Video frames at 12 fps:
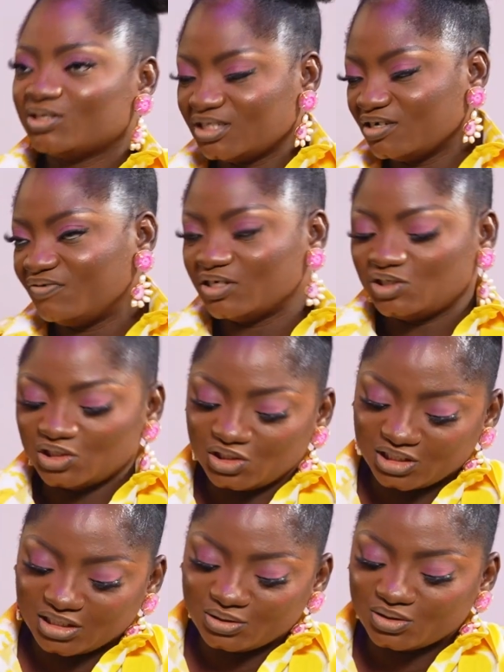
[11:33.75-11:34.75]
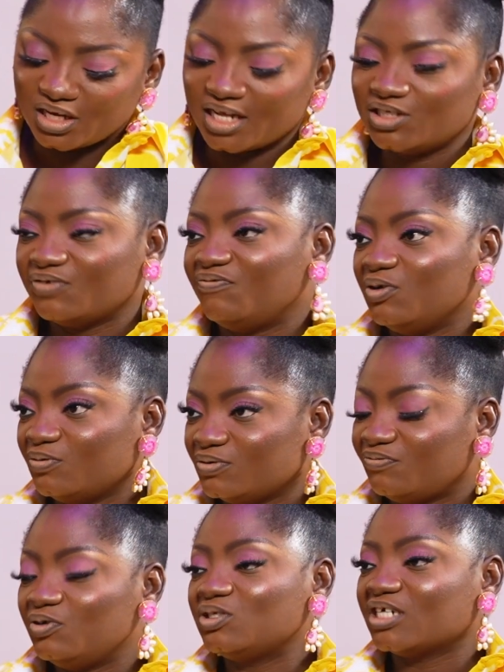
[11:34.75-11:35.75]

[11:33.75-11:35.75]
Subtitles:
yourself and Chichi, you know, clash a few